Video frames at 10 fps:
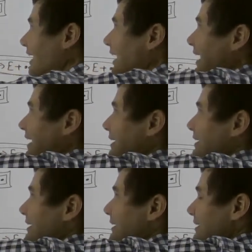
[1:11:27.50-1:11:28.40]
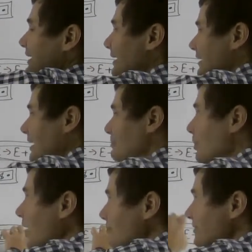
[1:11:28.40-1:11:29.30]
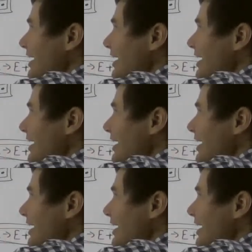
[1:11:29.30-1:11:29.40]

I popped